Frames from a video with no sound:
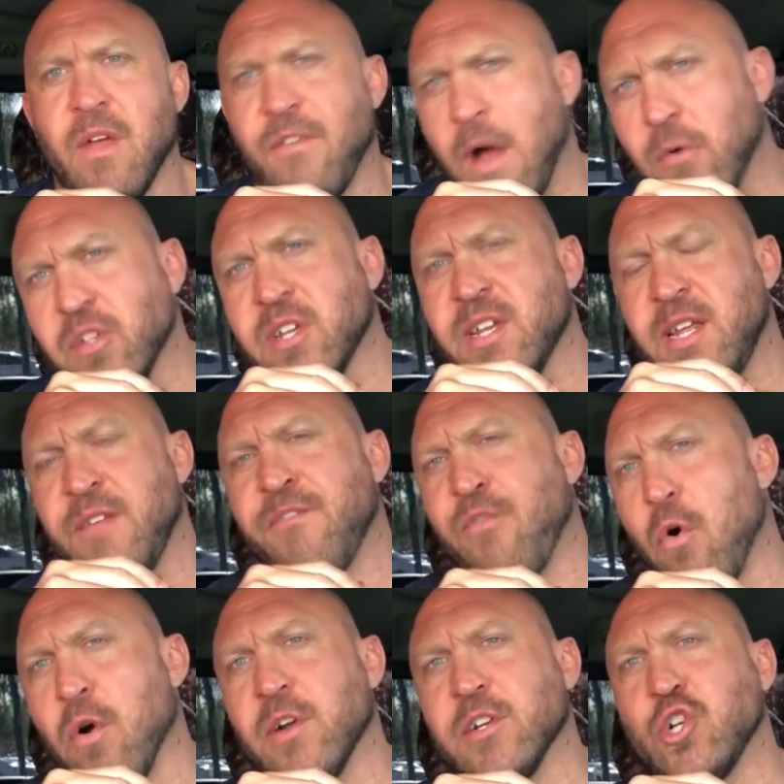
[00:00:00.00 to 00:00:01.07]
If I was going to eat
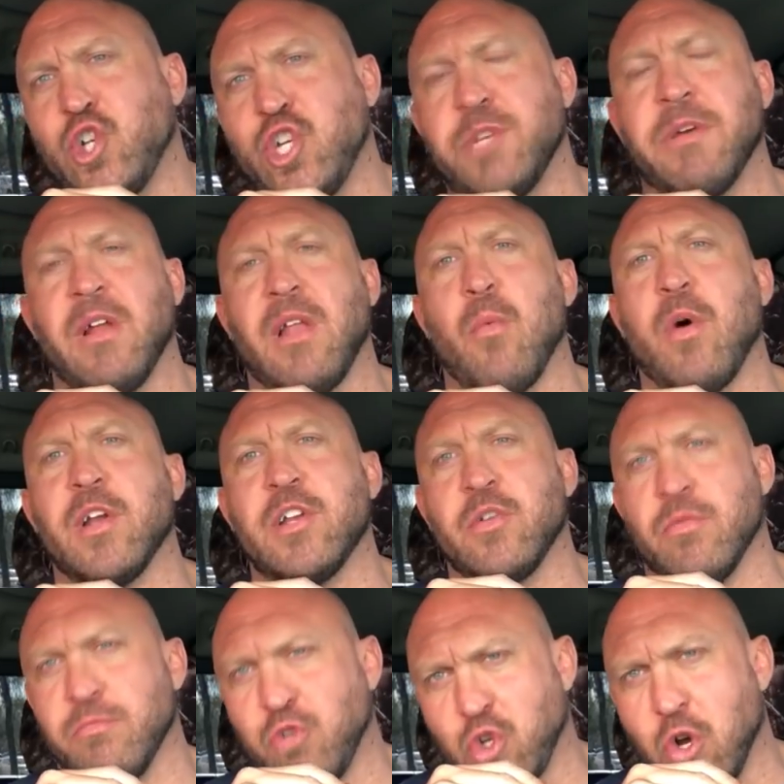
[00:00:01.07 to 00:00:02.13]
four on a cheat meal, I wanted
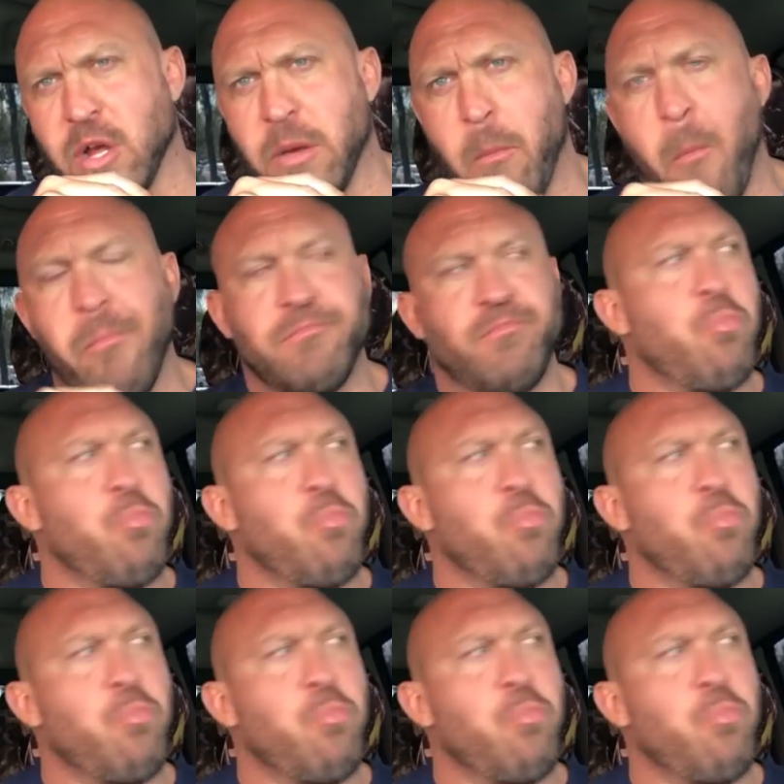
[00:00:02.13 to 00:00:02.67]
to enjoy them.